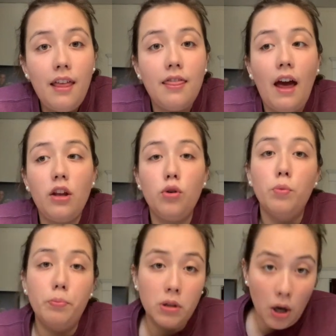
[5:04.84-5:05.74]
that you
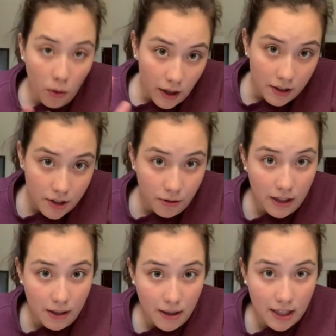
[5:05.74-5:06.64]
blow into and
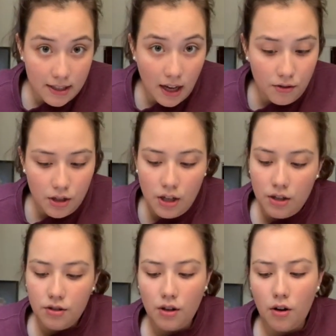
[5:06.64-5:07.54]
they make a sound.
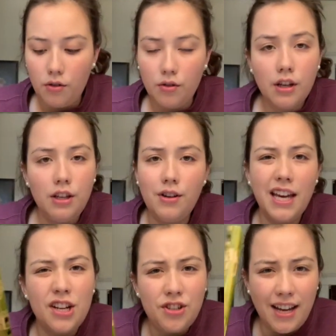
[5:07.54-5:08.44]
So you
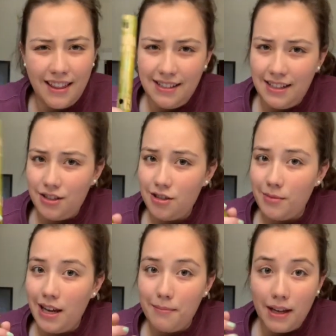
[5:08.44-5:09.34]
can't shake this
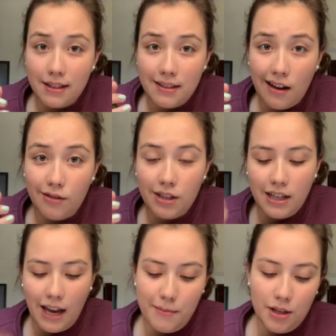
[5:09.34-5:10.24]
instrument and make a sound.
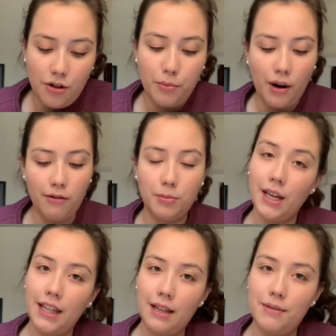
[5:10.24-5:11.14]
I mean, you could probably
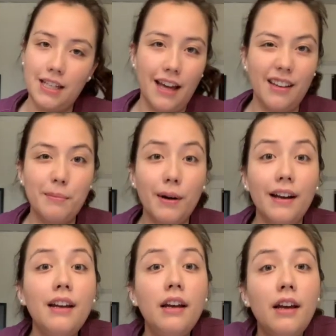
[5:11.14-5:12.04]
hit them together, but
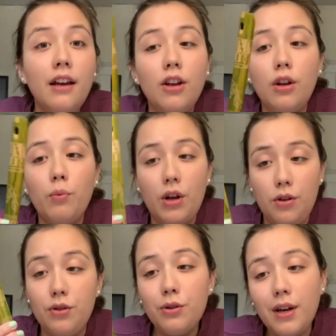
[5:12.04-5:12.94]
what you
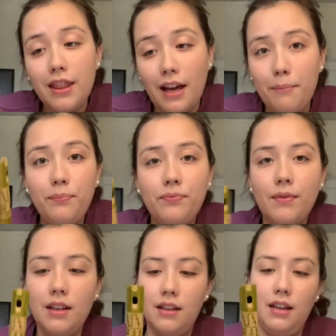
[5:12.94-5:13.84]
do with them
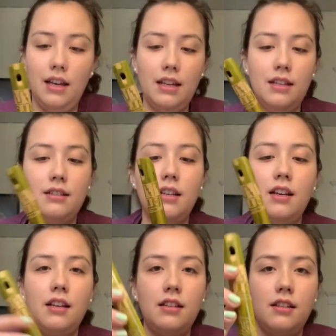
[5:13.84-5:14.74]
is
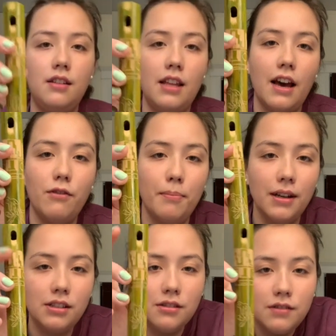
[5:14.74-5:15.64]
they have a
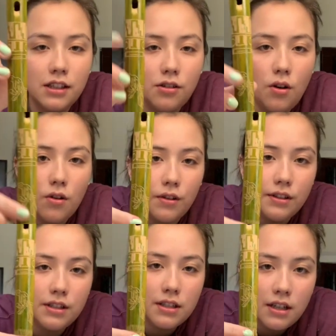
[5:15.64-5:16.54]
bunch of little
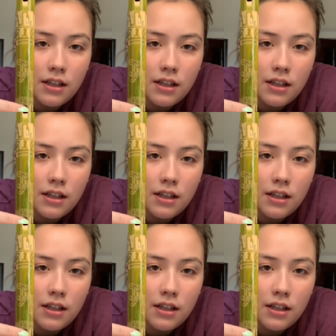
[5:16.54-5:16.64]
holes